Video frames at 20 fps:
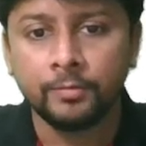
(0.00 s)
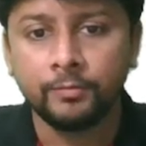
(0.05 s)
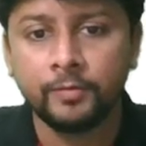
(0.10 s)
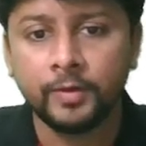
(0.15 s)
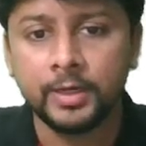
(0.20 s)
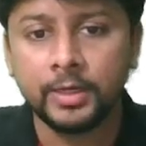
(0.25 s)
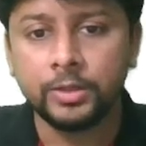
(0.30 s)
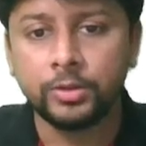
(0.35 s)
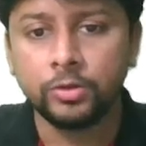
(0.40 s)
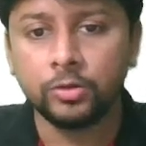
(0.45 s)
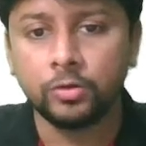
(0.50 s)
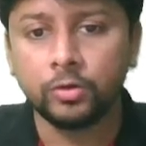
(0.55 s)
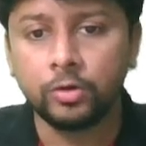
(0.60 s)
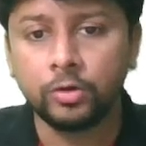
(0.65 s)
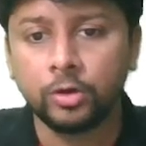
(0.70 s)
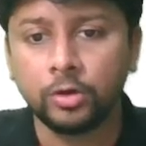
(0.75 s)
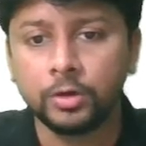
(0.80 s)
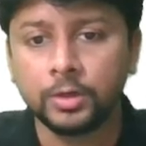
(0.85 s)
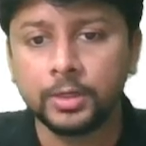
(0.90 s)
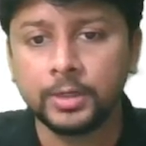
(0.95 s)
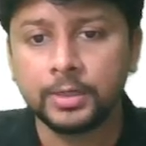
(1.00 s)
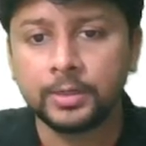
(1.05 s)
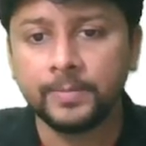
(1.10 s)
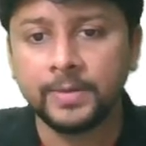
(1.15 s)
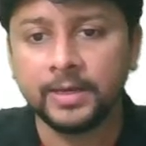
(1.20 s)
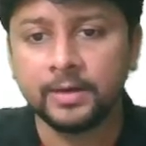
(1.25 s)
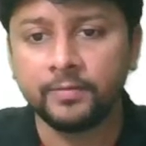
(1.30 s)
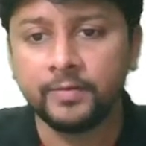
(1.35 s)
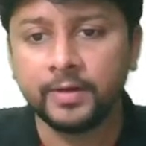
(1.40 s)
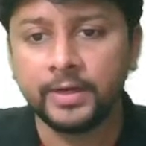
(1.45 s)
will no longer
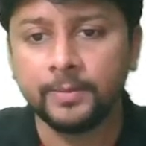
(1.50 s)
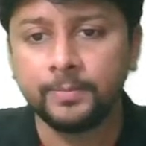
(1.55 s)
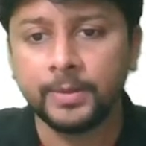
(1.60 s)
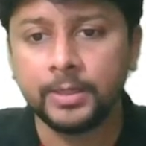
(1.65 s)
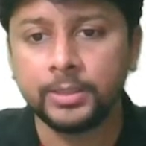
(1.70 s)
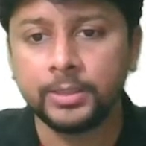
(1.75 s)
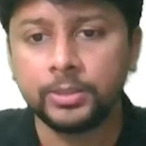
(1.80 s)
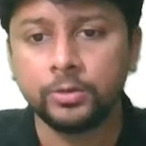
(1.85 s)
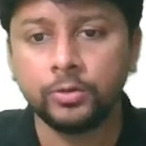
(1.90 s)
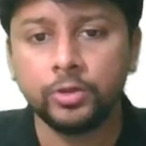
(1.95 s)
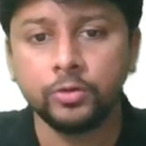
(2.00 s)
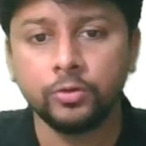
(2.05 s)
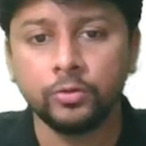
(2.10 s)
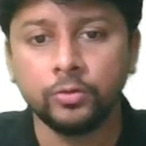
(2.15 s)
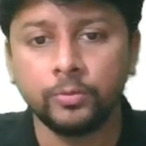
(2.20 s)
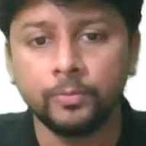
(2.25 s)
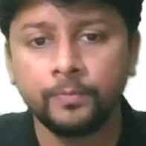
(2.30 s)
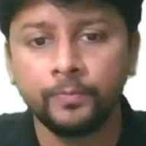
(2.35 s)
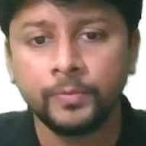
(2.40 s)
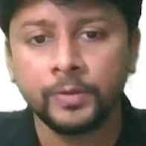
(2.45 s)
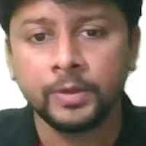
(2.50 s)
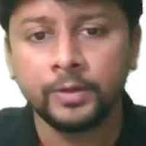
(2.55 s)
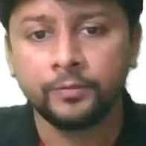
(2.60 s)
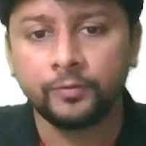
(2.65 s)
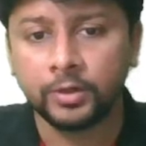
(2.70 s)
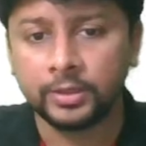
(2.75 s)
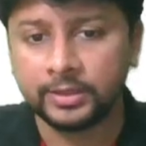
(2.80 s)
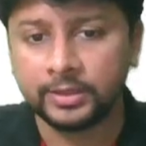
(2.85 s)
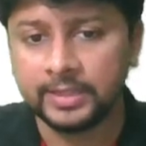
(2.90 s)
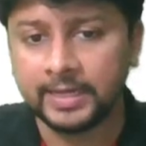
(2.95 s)
be available to you
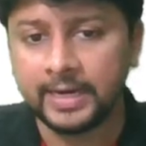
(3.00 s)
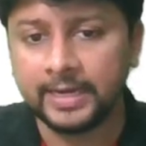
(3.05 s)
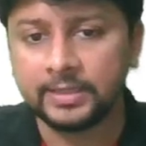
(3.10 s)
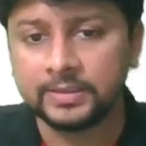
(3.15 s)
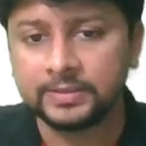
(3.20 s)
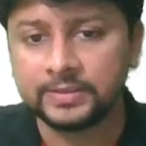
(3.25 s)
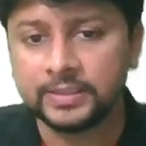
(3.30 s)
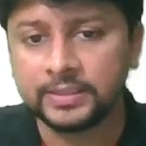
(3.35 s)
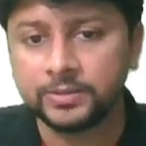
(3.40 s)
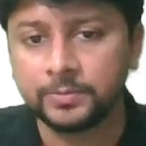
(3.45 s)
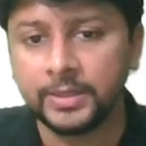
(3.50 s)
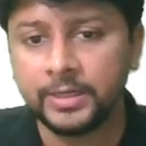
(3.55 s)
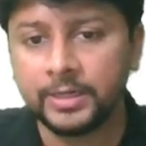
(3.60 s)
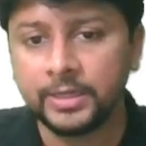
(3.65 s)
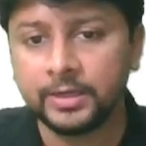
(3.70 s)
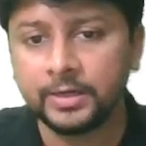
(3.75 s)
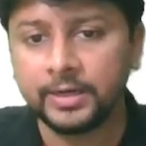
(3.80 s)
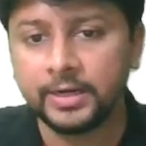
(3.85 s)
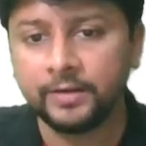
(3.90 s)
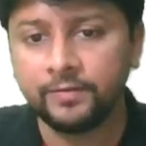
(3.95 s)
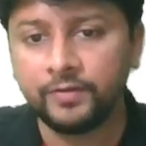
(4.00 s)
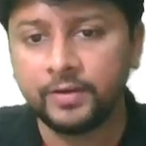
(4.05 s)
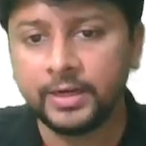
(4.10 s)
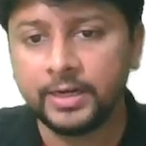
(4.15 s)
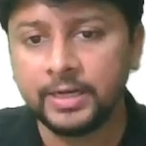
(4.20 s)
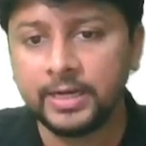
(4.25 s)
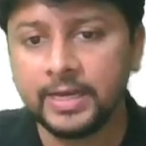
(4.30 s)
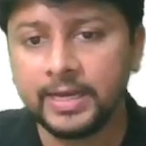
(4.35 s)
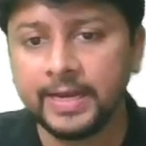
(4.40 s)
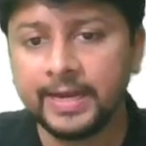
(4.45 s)
for that assessment year,
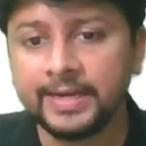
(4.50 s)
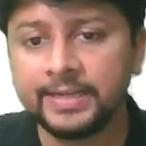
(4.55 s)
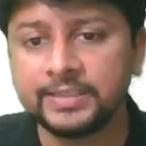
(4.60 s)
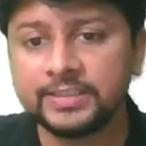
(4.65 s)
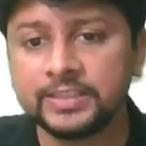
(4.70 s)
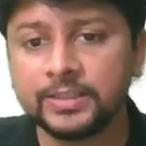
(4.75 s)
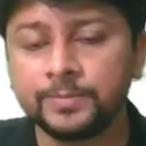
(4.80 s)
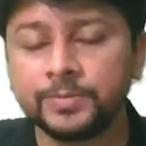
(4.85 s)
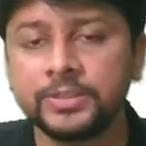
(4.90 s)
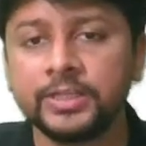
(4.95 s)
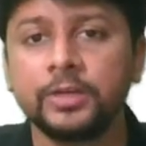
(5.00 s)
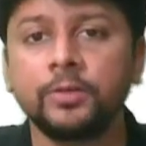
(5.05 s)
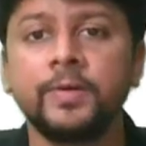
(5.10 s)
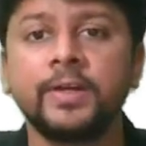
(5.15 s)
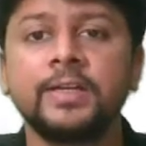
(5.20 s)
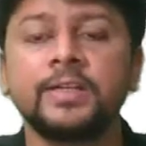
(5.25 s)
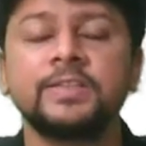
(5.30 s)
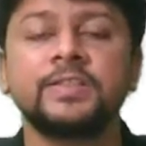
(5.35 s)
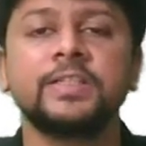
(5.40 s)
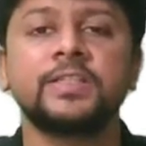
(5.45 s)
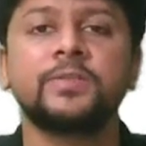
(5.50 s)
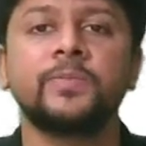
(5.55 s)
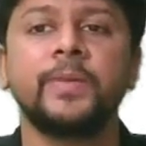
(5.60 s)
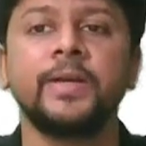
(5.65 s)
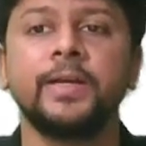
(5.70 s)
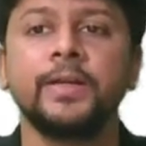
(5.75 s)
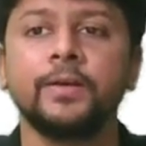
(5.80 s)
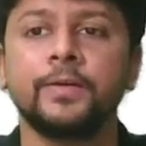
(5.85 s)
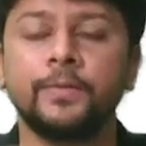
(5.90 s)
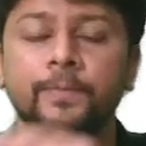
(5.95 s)
definitely, and subsequent assessment.